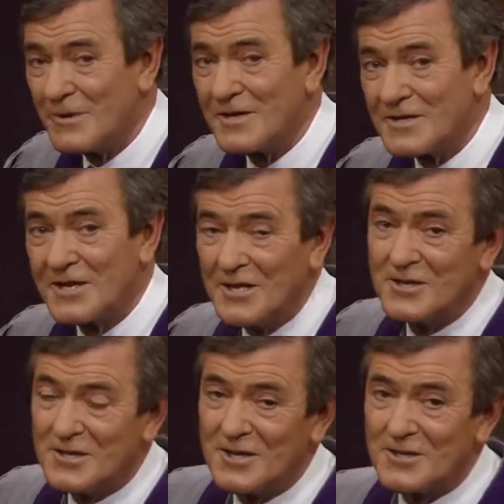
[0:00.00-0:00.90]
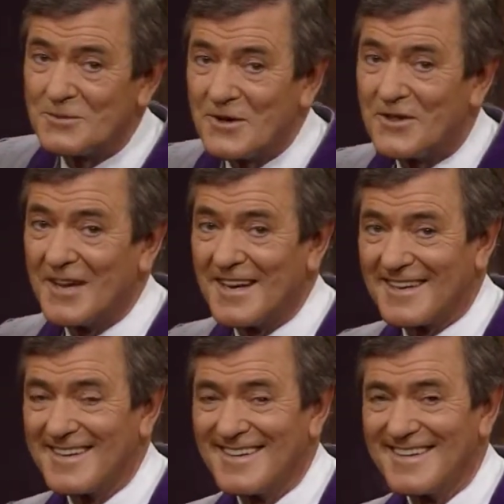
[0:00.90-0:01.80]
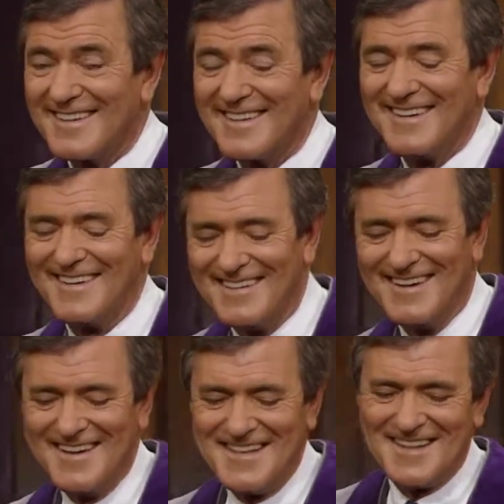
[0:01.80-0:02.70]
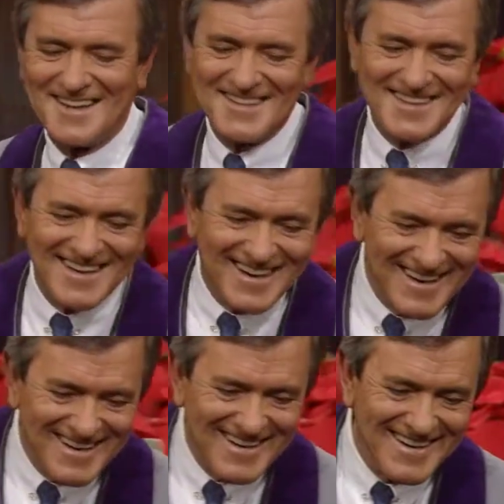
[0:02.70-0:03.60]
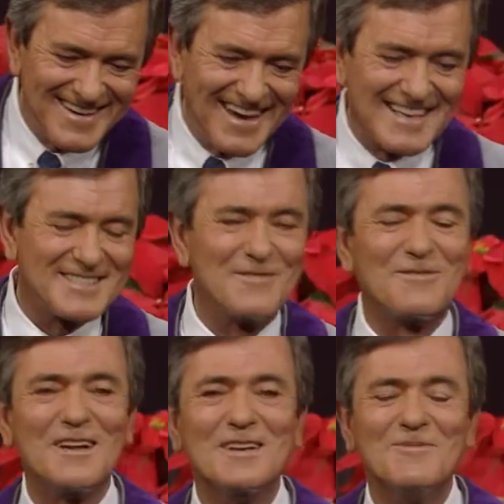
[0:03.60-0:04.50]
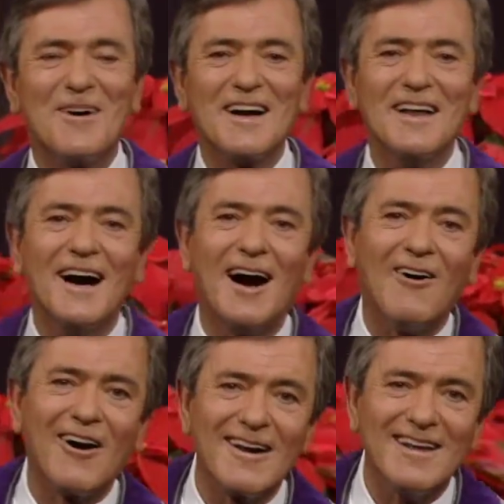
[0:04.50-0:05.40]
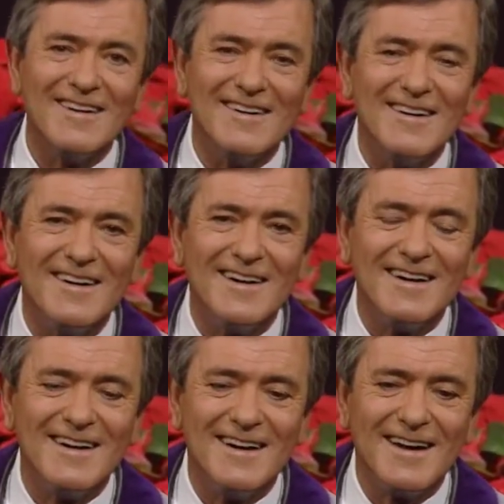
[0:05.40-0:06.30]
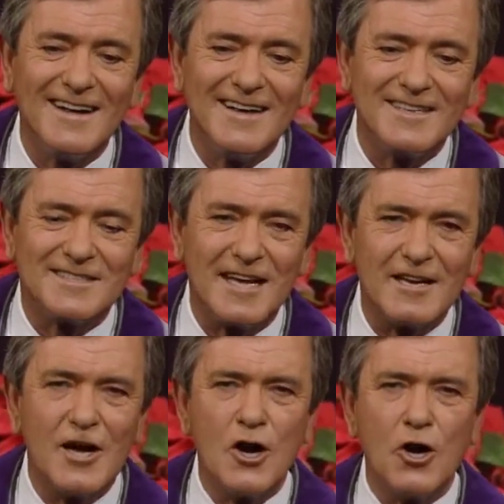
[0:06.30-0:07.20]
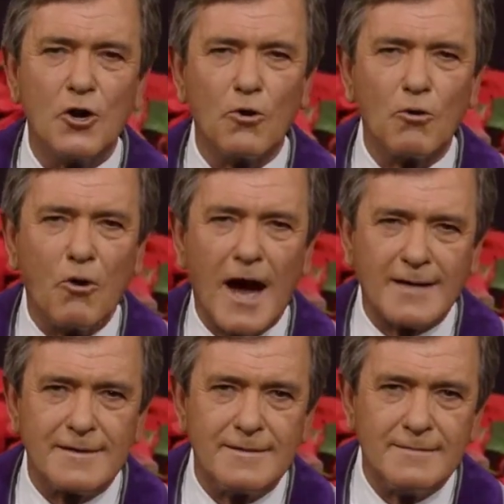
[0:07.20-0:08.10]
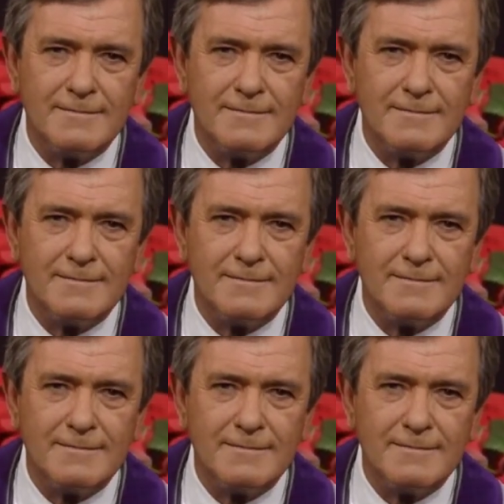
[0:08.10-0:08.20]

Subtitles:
be as easy as we think. The other day, I asked a friend of mine, "How are you?" And he said, "Rotten."